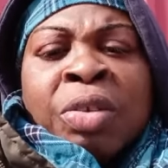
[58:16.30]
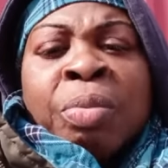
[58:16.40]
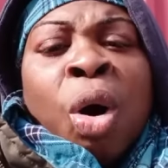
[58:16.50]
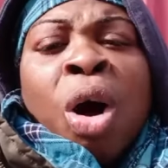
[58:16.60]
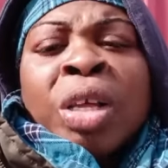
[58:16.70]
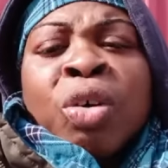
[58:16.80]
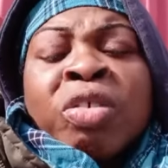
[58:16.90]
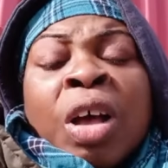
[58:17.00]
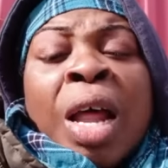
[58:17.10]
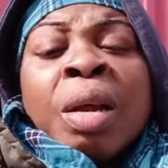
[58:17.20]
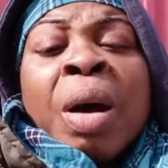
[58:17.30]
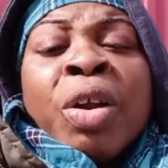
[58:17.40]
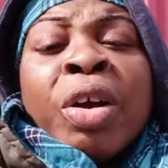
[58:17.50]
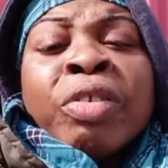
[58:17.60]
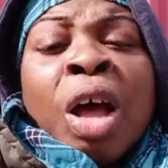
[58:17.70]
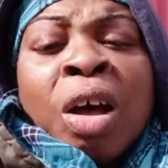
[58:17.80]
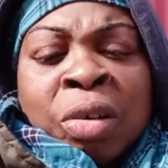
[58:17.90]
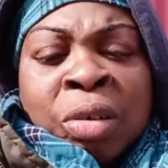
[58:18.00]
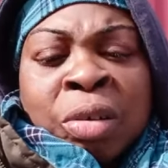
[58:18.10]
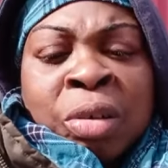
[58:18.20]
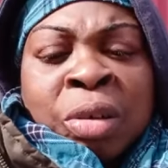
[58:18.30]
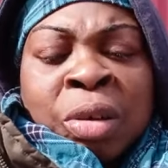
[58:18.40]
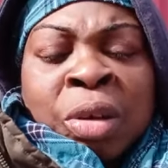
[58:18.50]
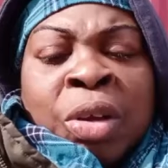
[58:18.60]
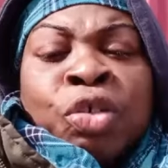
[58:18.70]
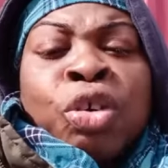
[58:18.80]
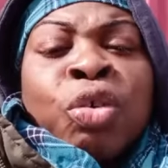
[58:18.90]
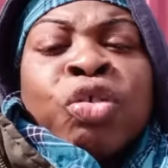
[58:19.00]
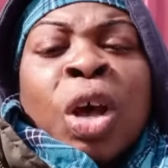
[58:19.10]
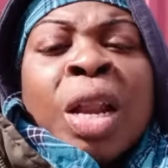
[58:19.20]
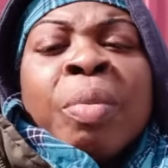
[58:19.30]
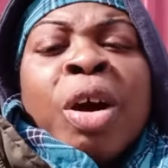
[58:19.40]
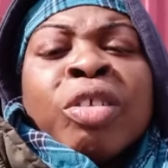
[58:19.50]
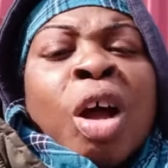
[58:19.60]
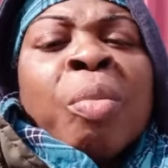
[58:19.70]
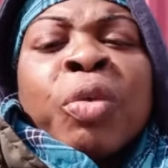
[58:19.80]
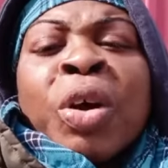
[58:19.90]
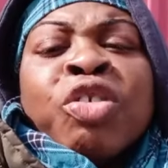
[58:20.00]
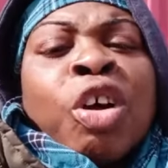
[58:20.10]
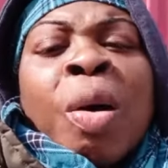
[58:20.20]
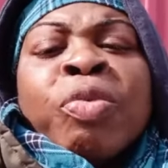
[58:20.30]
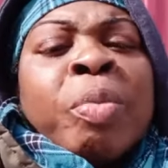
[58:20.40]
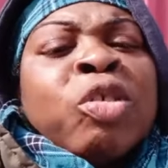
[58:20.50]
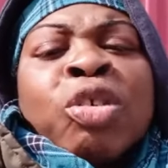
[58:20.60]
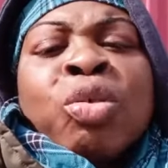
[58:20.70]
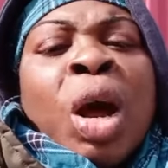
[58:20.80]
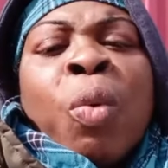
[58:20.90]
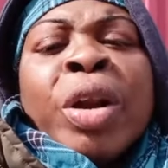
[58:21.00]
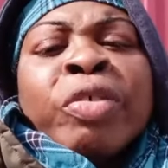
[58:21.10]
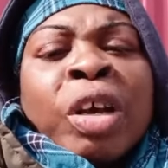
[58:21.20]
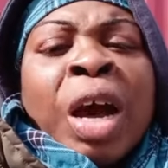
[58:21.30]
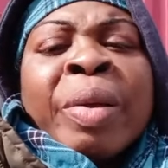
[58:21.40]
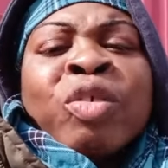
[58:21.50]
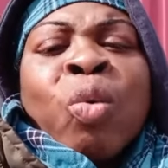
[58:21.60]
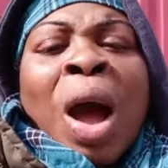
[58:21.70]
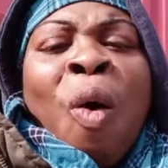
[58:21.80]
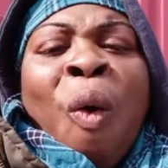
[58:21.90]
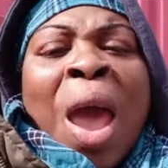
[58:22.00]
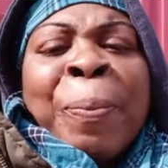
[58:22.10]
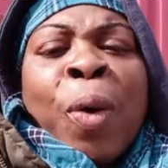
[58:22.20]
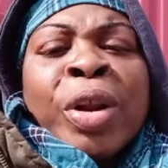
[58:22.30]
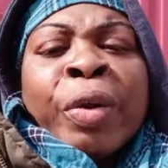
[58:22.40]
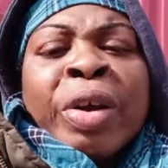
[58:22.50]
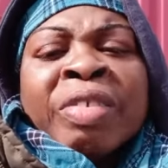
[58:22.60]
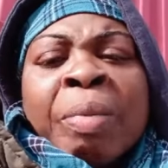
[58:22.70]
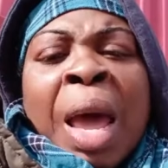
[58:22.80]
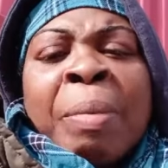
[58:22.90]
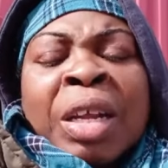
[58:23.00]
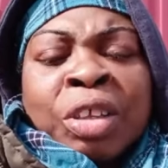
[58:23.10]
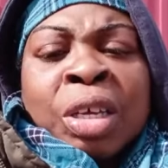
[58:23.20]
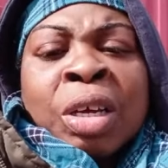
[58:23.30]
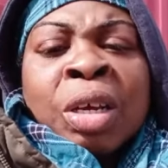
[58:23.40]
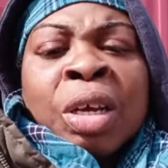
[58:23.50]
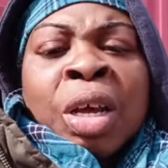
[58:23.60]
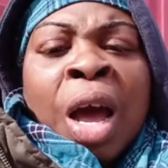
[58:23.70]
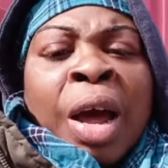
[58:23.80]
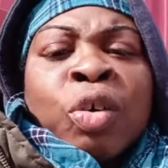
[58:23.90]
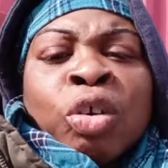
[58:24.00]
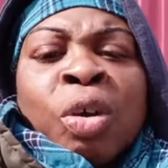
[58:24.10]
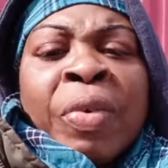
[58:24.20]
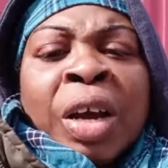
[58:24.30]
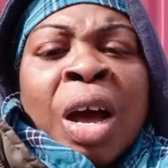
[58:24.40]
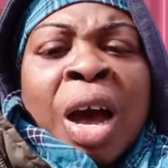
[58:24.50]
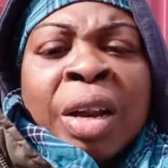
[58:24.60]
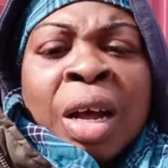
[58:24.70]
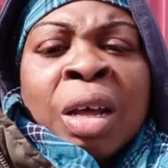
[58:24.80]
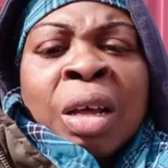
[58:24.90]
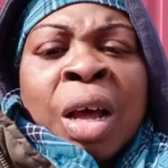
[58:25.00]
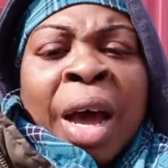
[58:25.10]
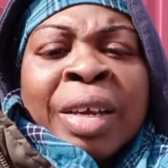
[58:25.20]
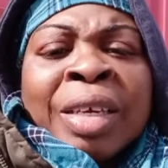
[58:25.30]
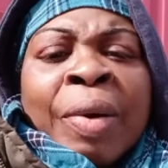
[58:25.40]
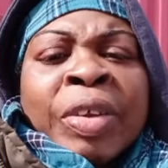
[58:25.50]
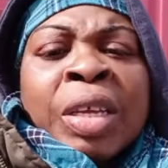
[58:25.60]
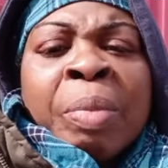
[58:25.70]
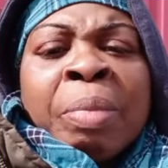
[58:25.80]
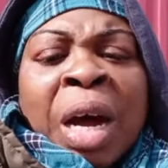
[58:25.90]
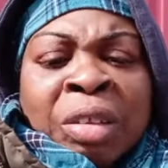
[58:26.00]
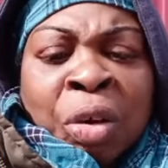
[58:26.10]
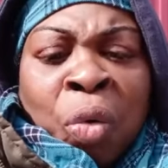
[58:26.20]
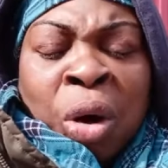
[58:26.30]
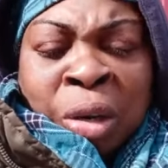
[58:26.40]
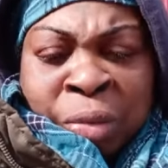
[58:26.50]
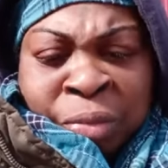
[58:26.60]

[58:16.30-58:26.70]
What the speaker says: Molly use condom on her tongue. She use condom on her tongue, but when she come to me, she do not want to use a condom. She want to wipe out the crease of my body and go to every corner of the cavity of my body wall.